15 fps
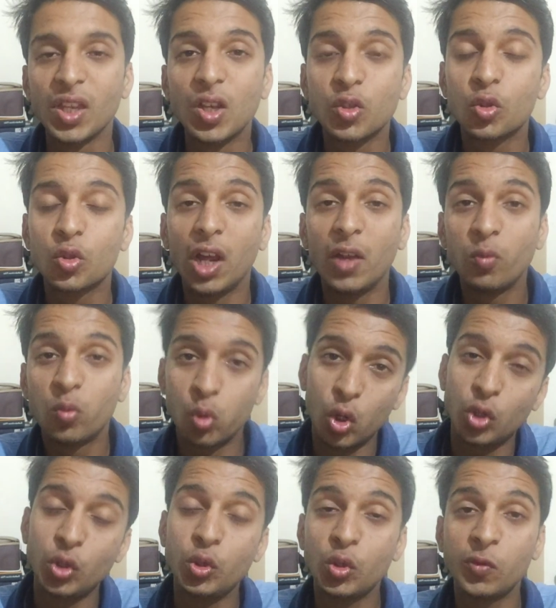So I
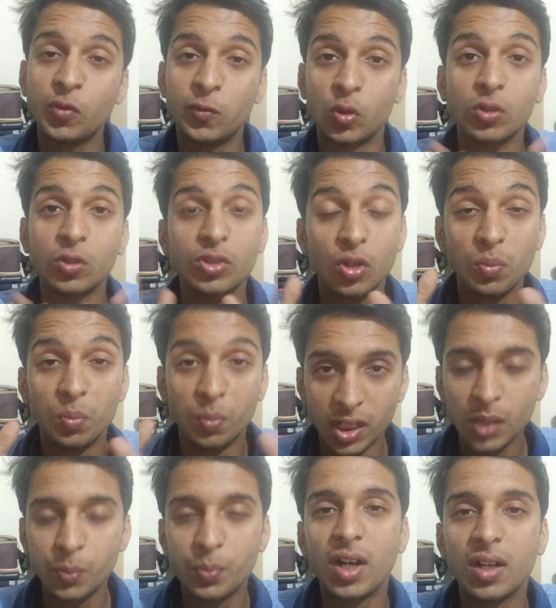want you to focus on
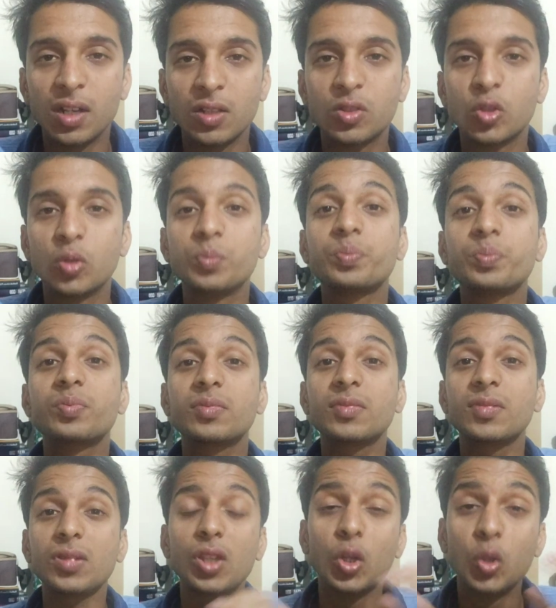money part also,
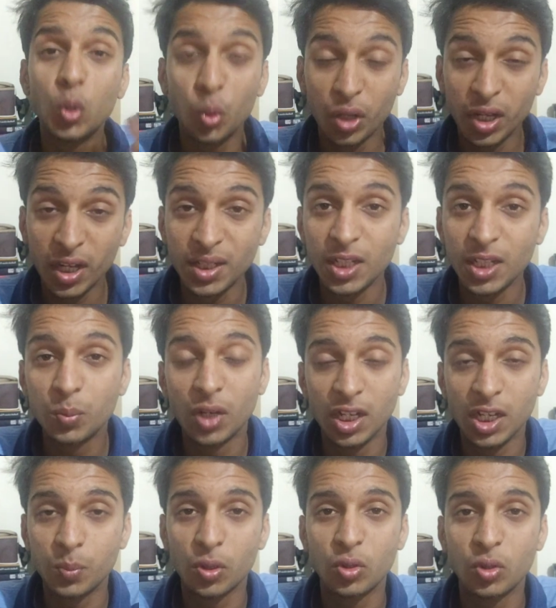to creating
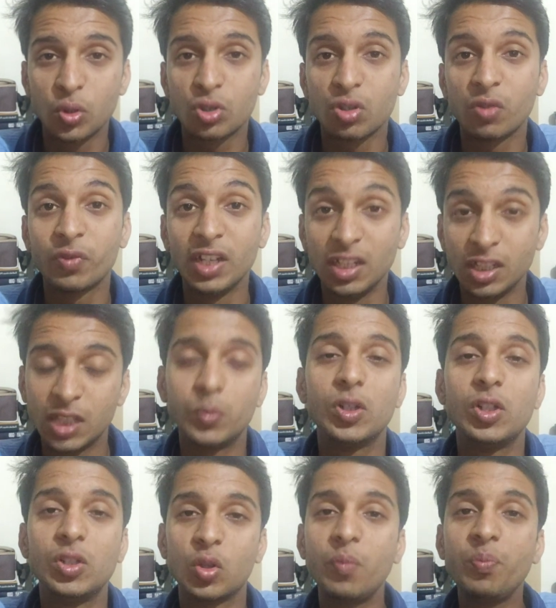multiple source of income
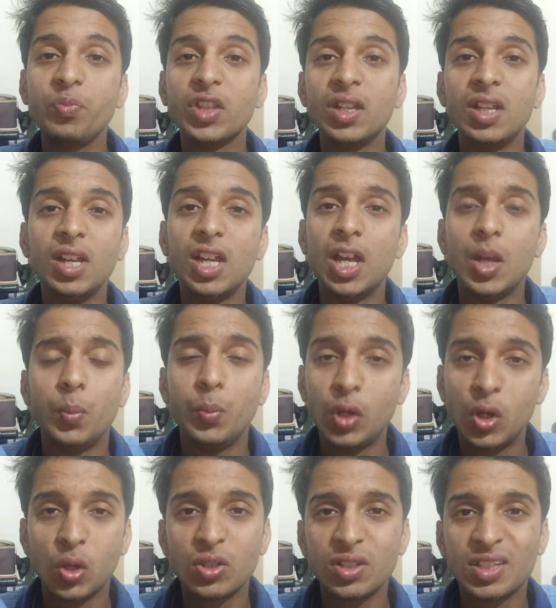also,
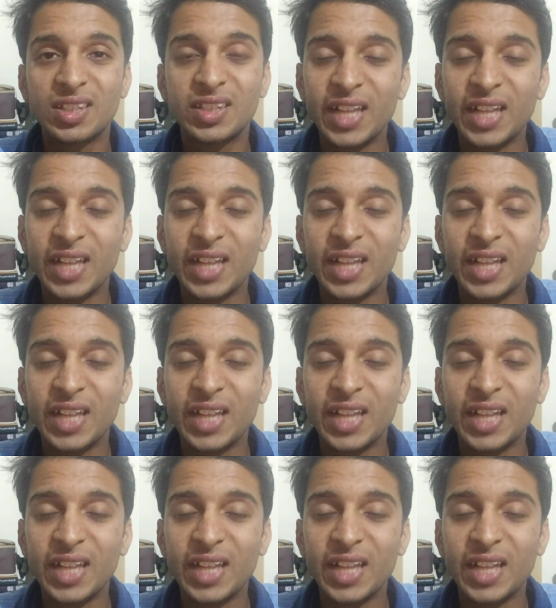because